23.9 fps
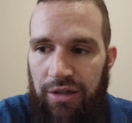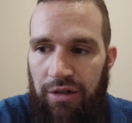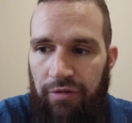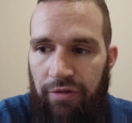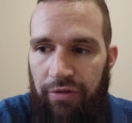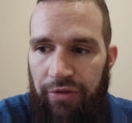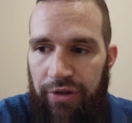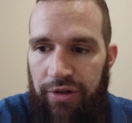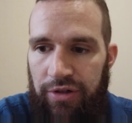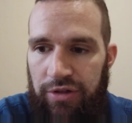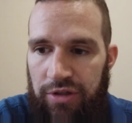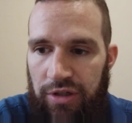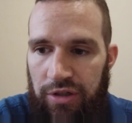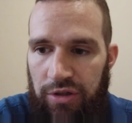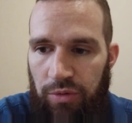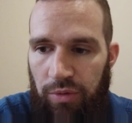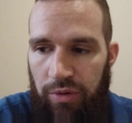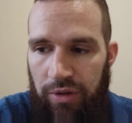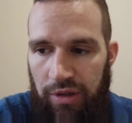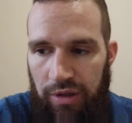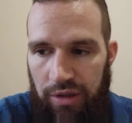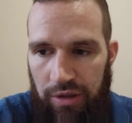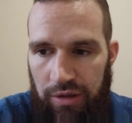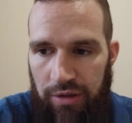of things that you
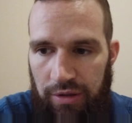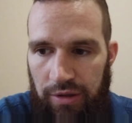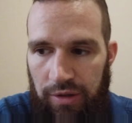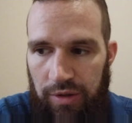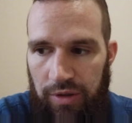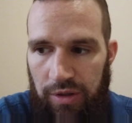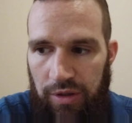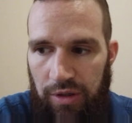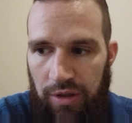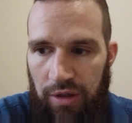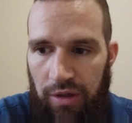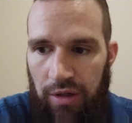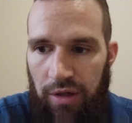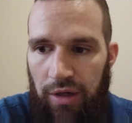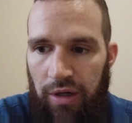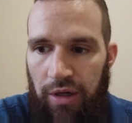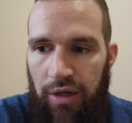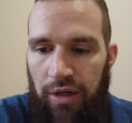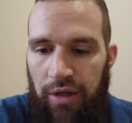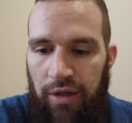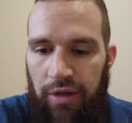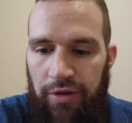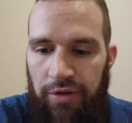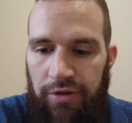want to clear.
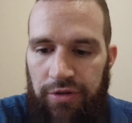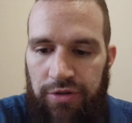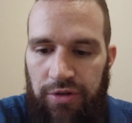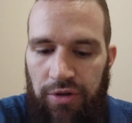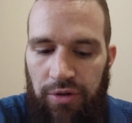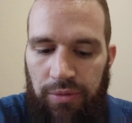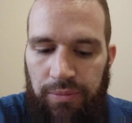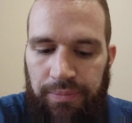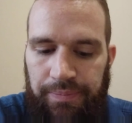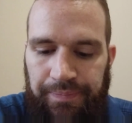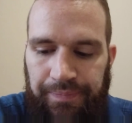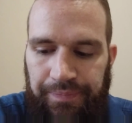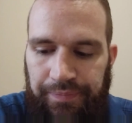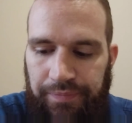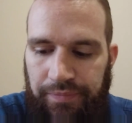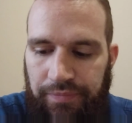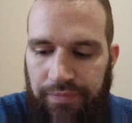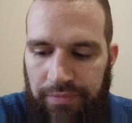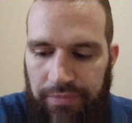So.